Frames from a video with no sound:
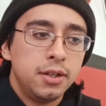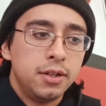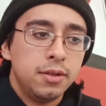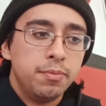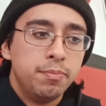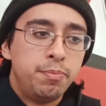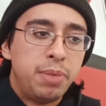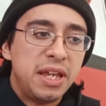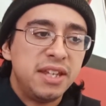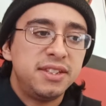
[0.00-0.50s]

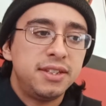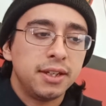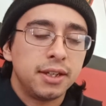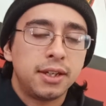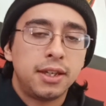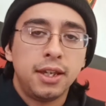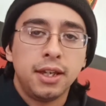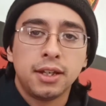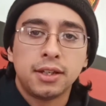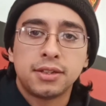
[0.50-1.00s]
basic
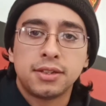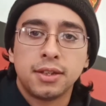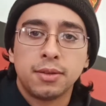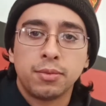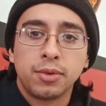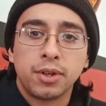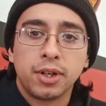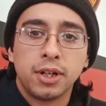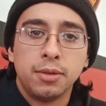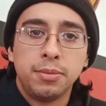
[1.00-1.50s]
kicks that we're
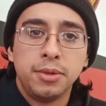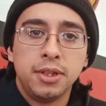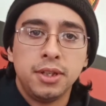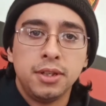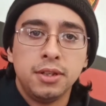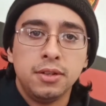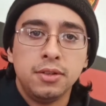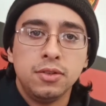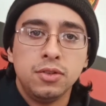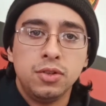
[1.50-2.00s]
going to be
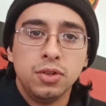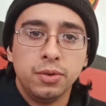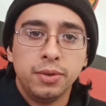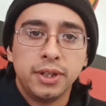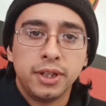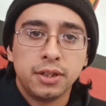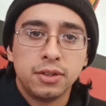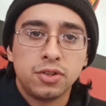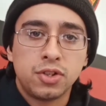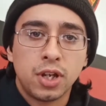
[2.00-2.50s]

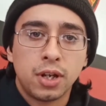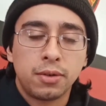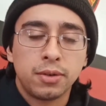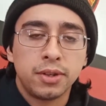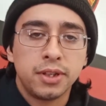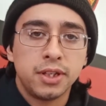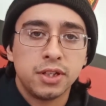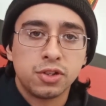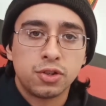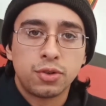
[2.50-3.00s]
doing
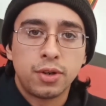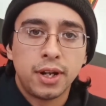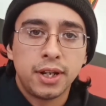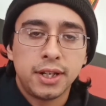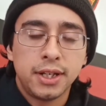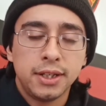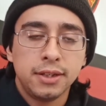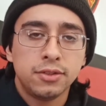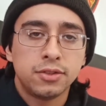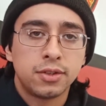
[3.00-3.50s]
generally in
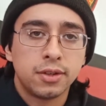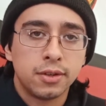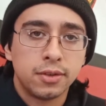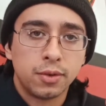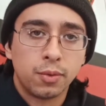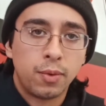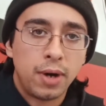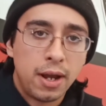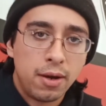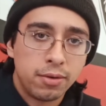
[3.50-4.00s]
striking. So the
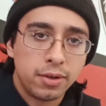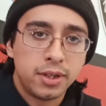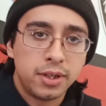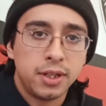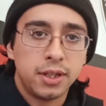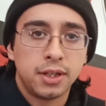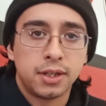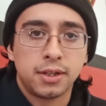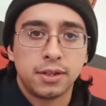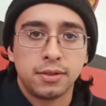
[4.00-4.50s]
round
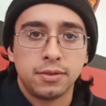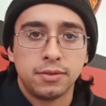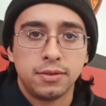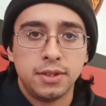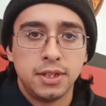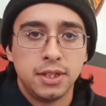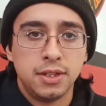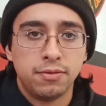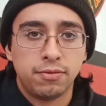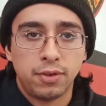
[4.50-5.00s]
kick,
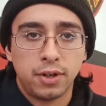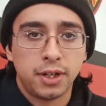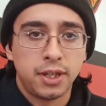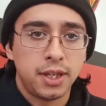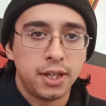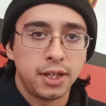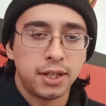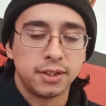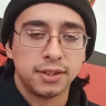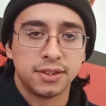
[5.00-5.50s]
the front
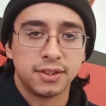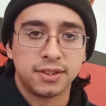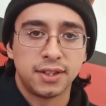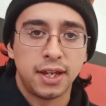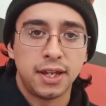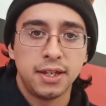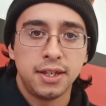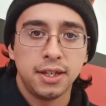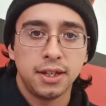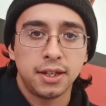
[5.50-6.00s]
kick, and the
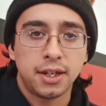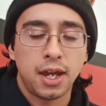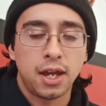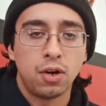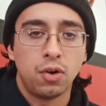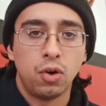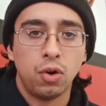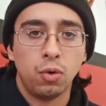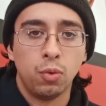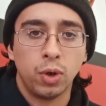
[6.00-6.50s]
side kick kind of
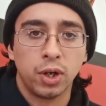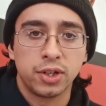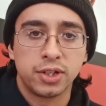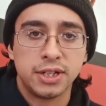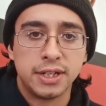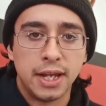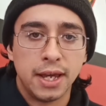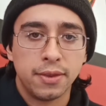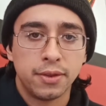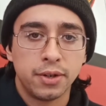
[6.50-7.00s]
all work
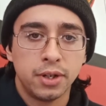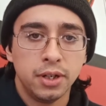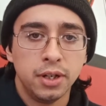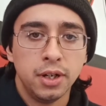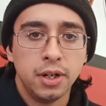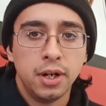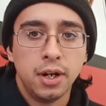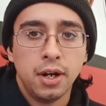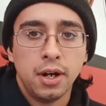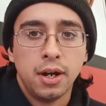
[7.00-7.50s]
together.
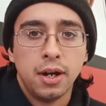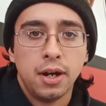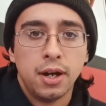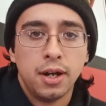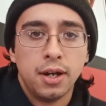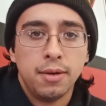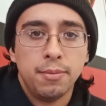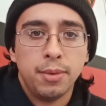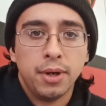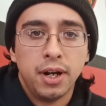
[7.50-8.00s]

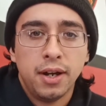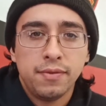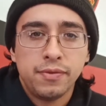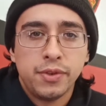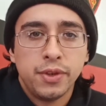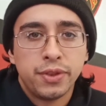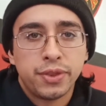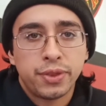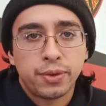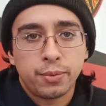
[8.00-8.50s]
But of
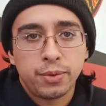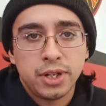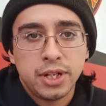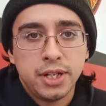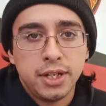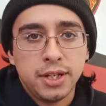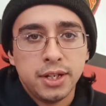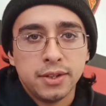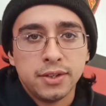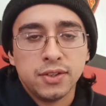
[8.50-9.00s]
the
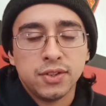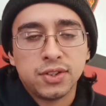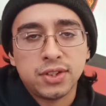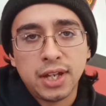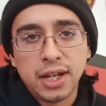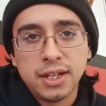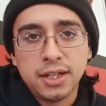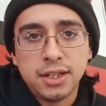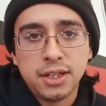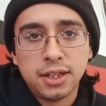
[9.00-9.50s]
three, the
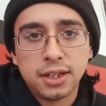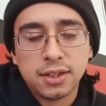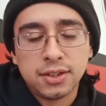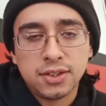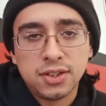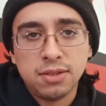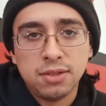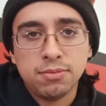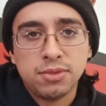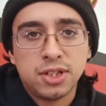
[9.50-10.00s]
side kick
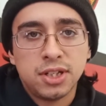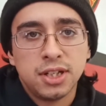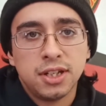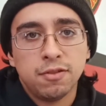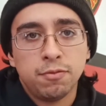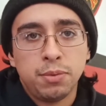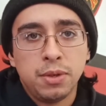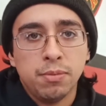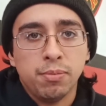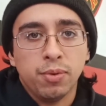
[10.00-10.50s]
seems to give
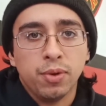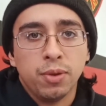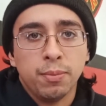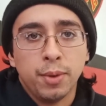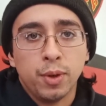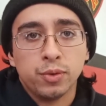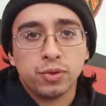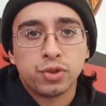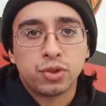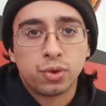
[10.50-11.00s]
people the
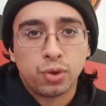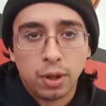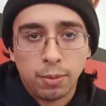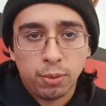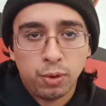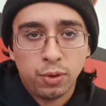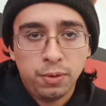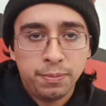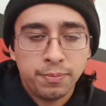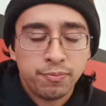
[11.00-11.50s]
most
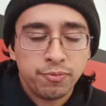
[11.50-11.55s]
trouble,